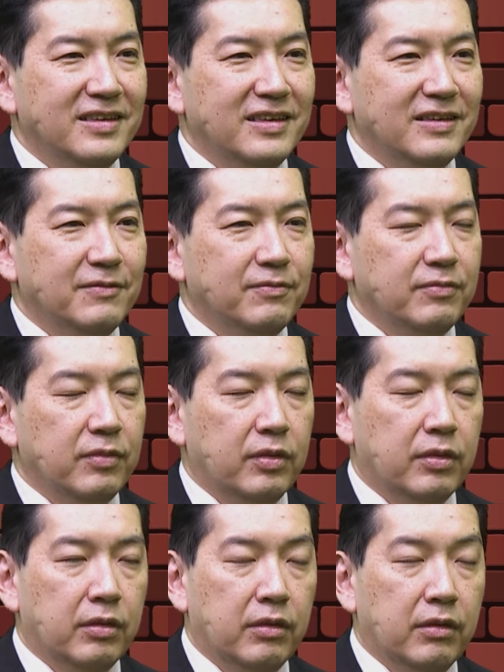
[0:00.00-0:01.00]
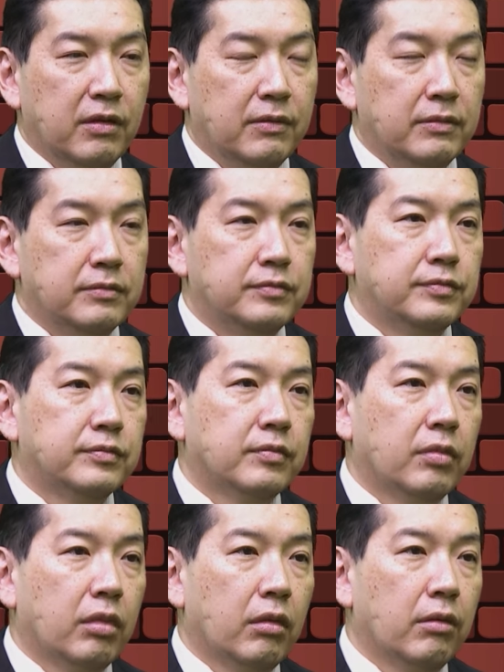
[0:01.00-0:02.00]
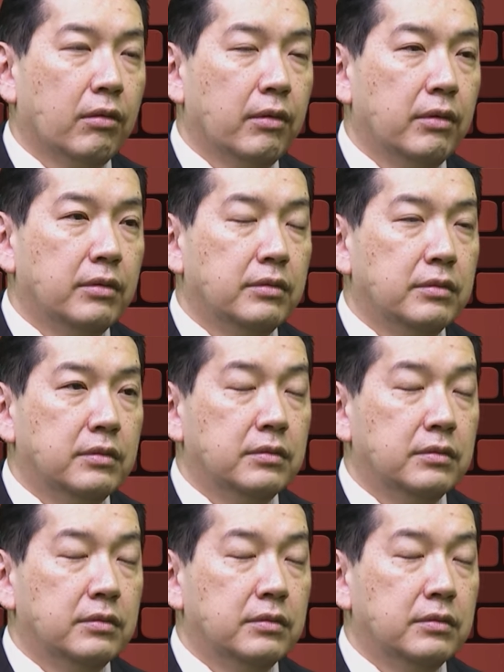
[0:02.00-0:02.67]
So if we talk about